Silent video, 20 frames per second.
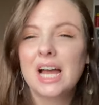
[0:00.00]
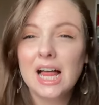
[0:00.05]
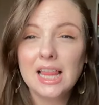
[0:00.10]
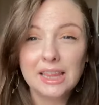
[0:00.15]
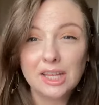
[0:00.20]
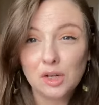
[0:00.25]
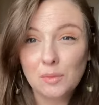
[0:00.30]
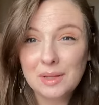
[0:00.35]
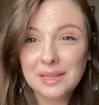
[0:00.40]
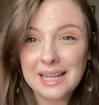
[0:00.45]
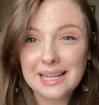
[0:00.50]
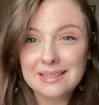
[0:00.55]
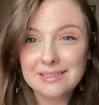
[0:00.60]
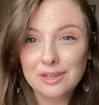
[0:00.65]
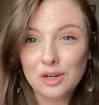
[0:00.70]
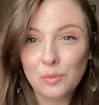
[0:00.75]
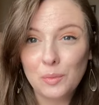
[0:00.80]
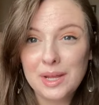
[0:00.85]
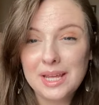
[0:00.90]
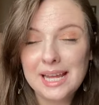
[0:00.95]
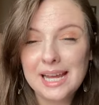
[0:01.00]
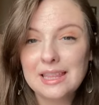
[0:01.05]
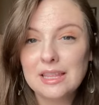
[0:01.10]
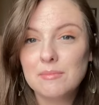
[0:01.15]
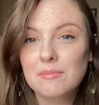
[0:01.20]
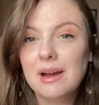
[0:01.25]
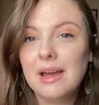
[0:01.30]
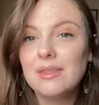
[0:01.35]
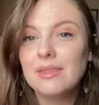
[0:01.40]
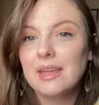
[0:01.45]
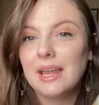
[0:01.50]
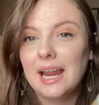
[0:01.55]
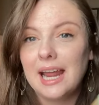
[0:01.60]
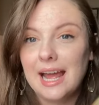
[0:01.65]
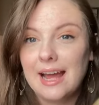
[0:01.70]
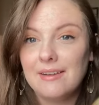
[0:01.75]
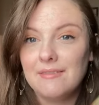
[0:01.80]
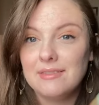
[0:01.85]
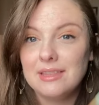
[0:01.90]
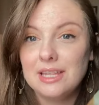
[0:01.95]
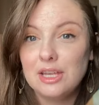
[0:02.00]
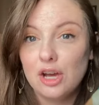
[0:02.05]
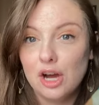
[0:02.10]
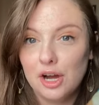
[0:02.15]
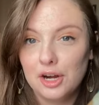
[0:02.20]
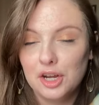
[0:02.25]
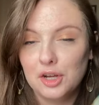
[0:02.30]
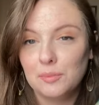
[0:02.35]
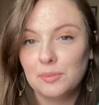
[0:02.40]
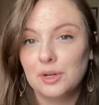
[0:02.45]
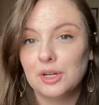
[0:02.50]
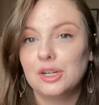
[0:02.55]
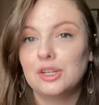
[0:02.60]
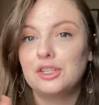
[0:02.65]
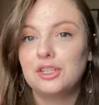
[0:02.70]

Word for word: a little bit less than a week in the month, and I have the audiobook,